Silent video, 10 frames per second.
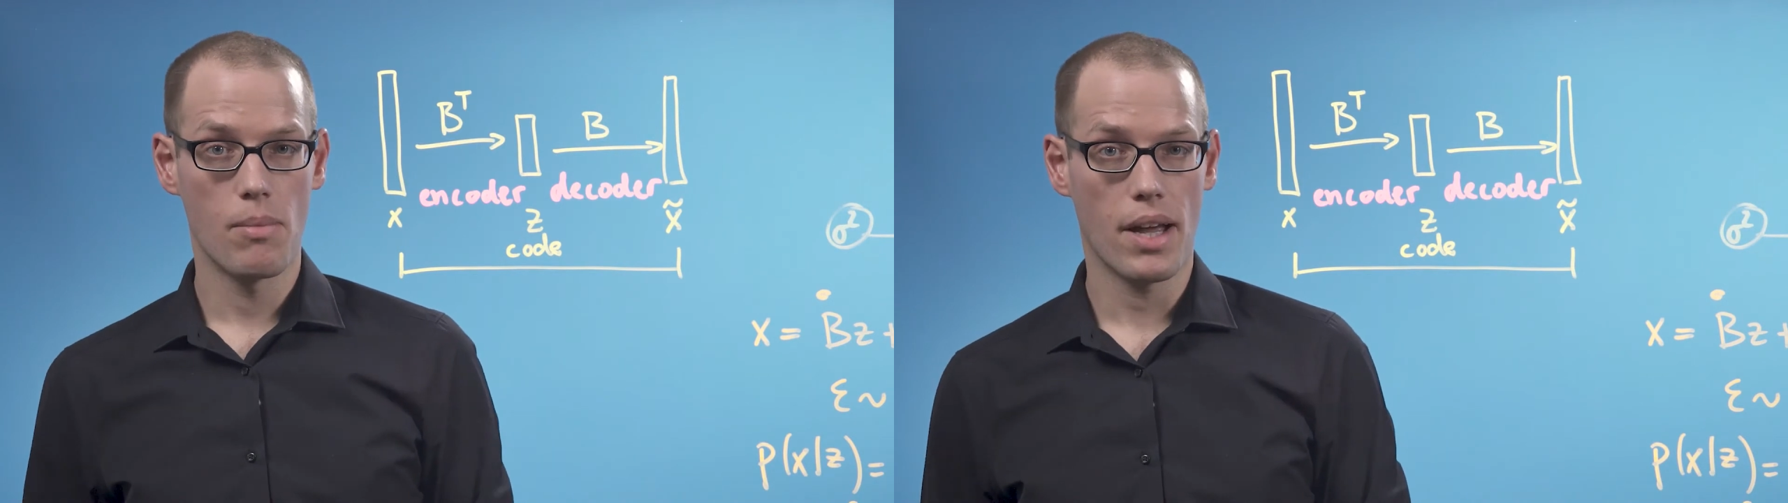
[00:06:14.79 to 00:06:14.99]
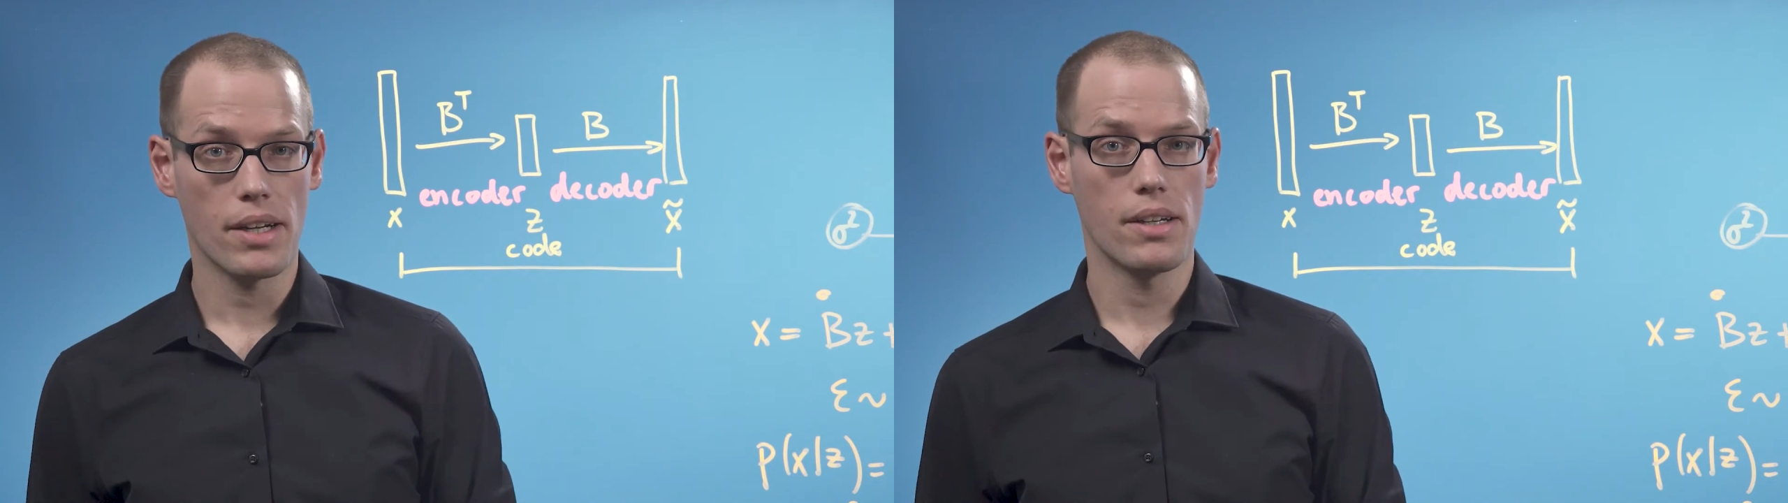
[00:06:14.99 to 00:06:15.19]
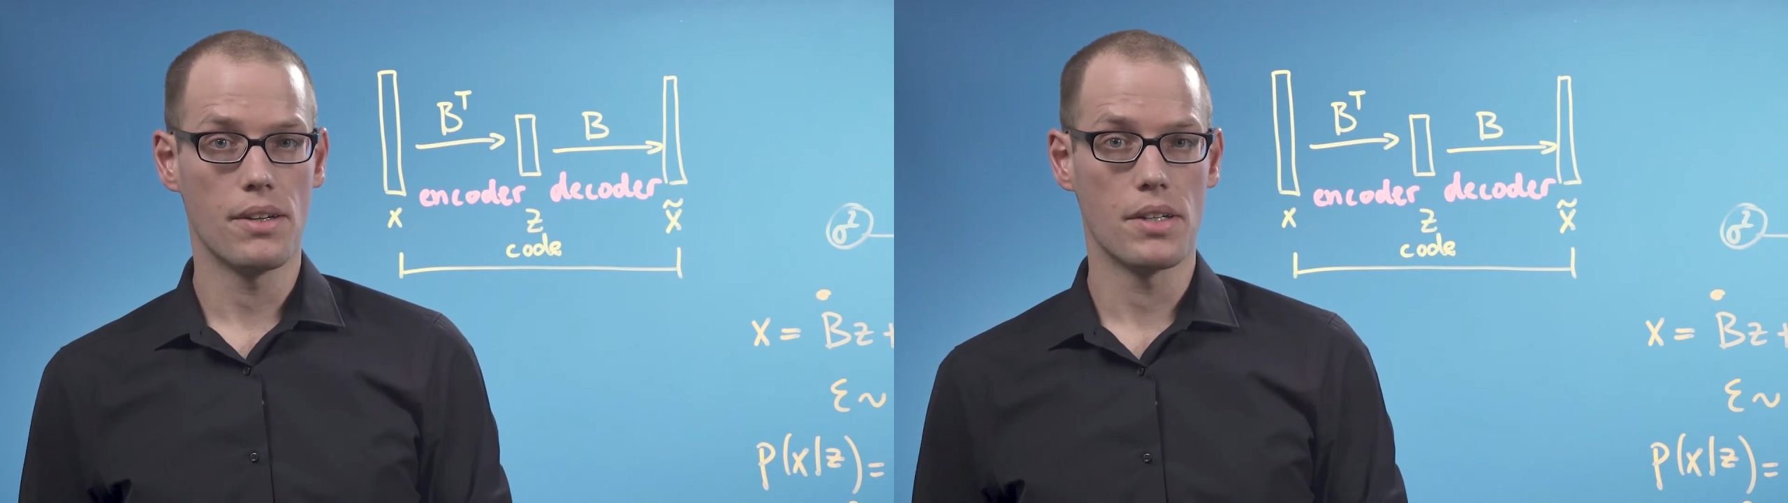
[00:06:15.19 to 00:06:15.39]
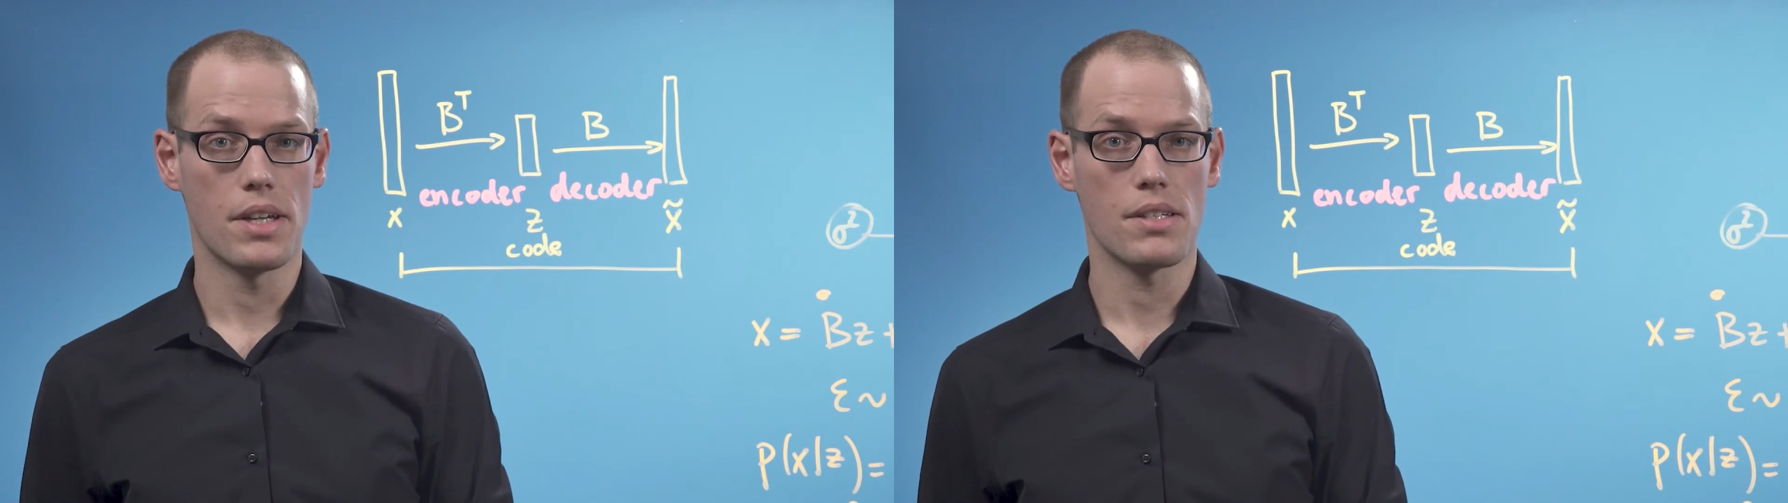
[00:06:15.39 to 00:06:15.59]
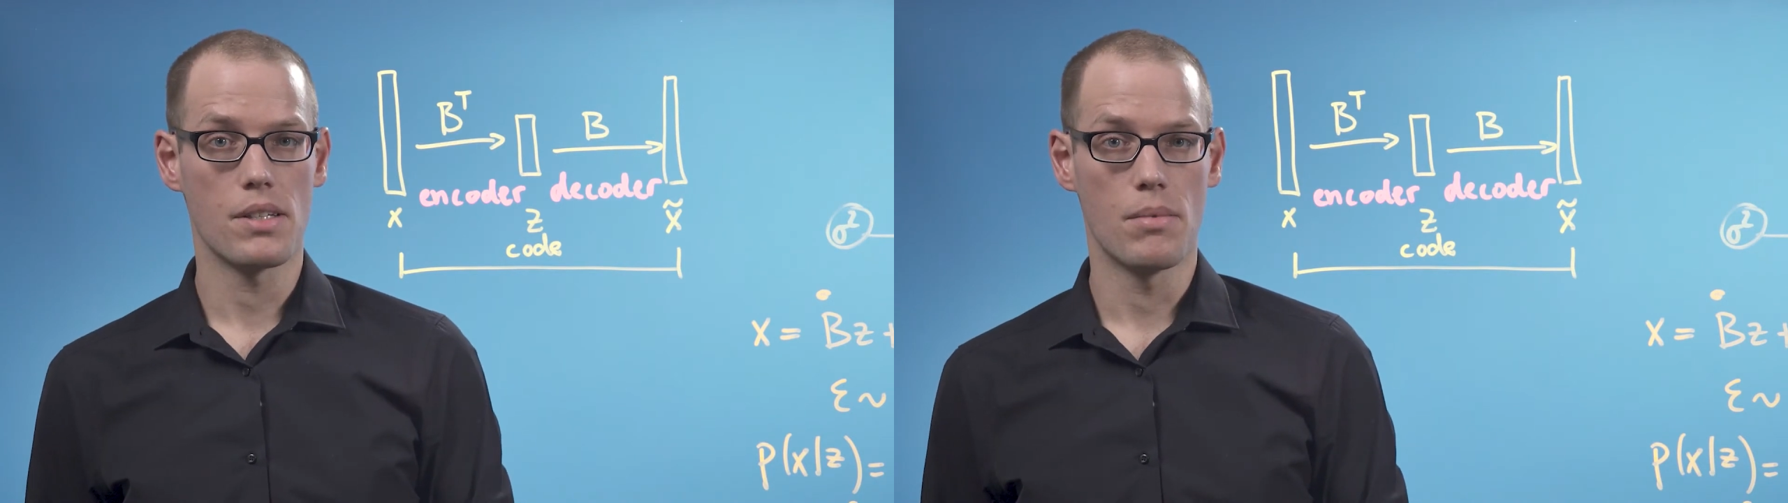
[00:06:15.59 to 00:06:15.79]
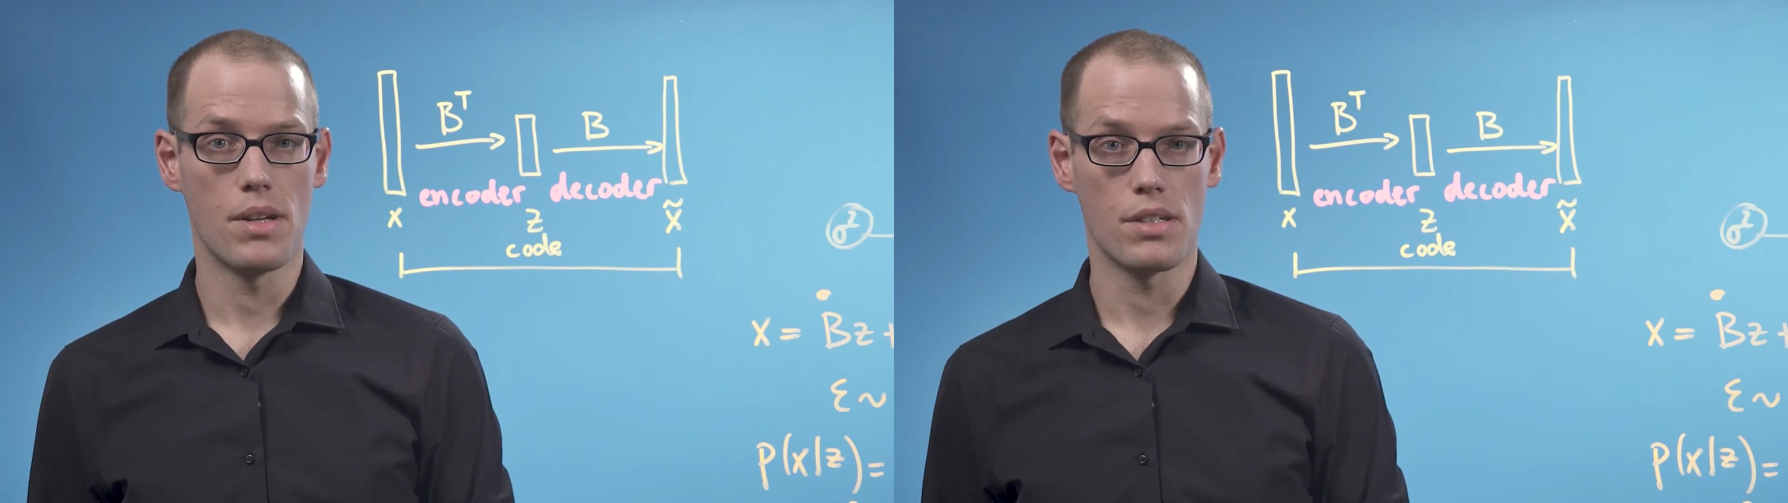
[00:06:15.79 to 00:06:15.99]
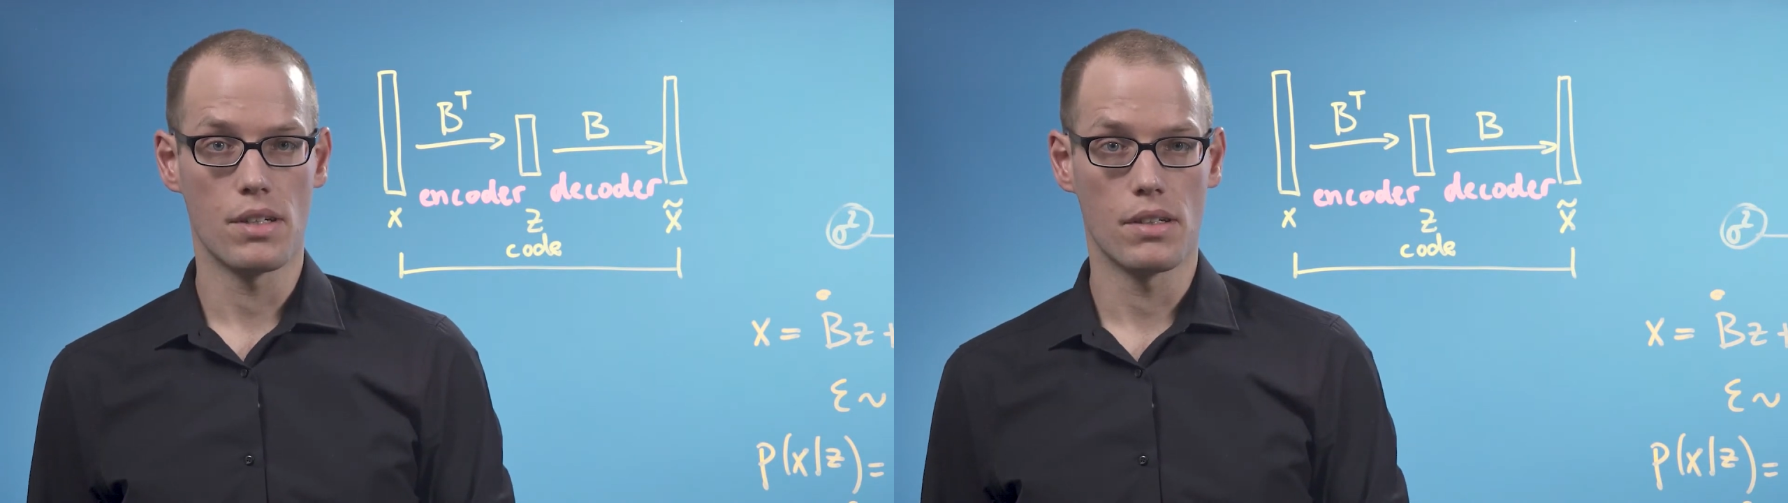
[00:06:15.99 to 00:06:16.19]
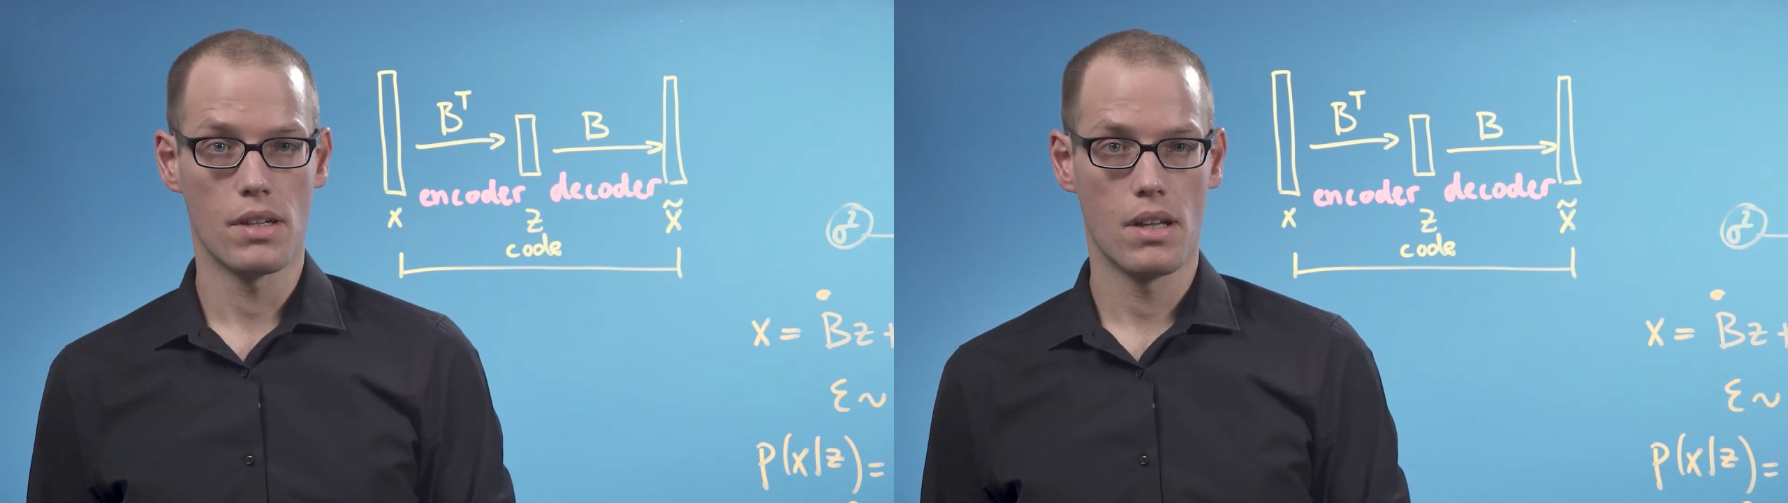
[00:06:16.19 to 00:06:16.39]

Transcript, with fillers: likelihood estimation.